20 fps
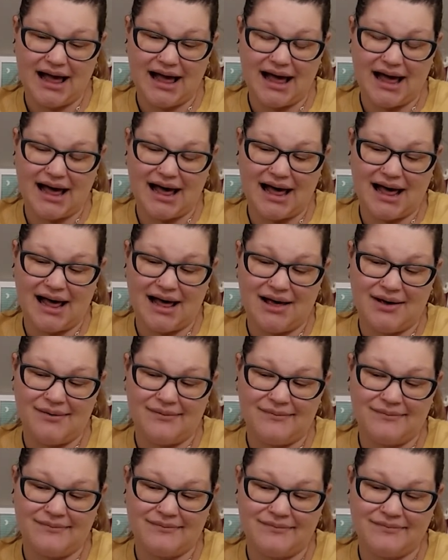
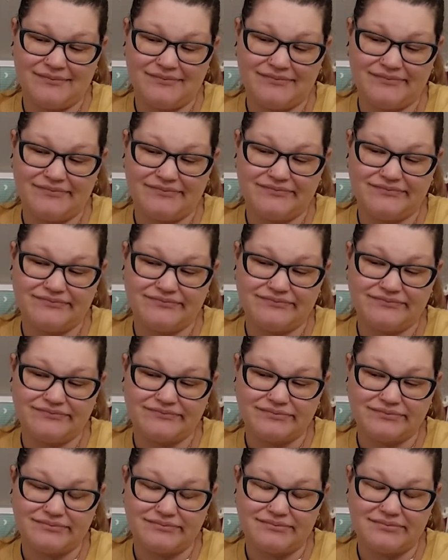And
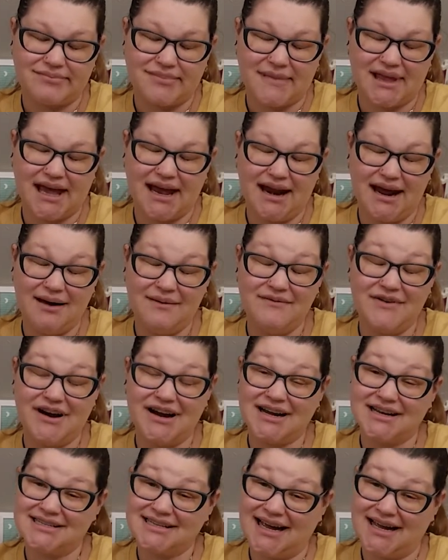I am very
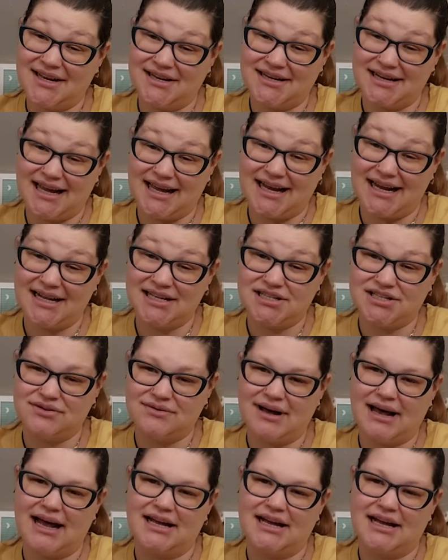excited to get into it.